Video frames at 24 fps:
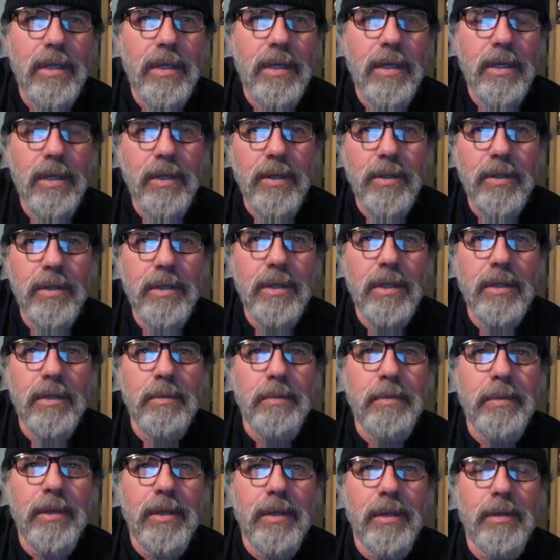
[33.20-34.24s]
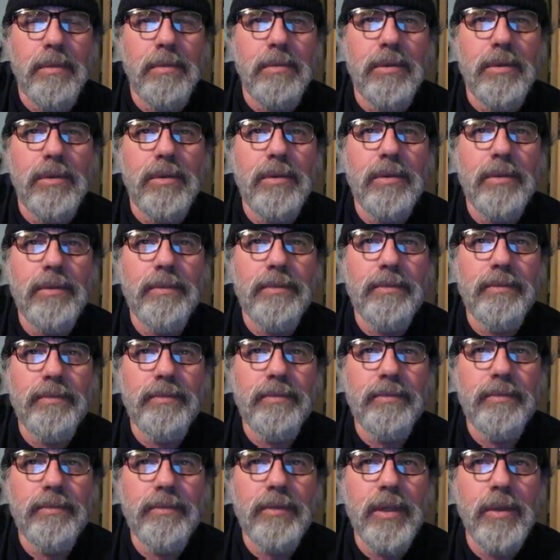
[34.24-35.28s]
Hear another parable.
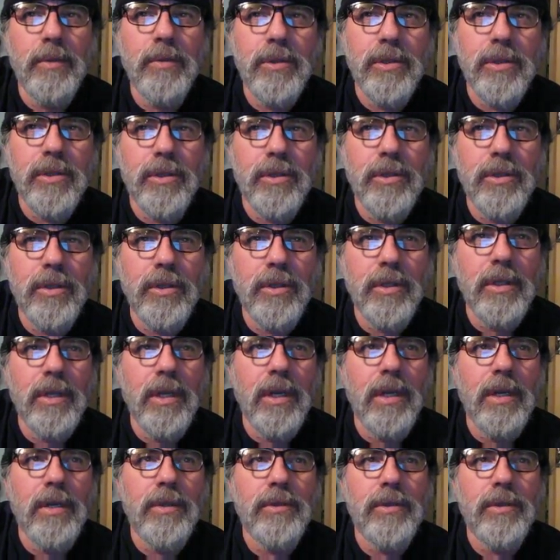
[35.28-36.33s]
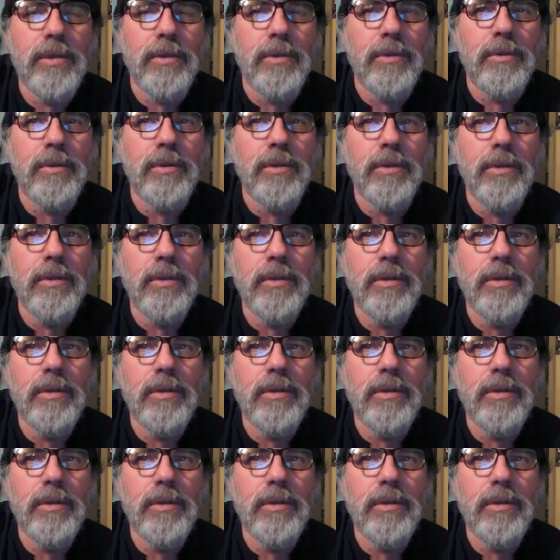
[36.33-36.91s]
There was a certain householder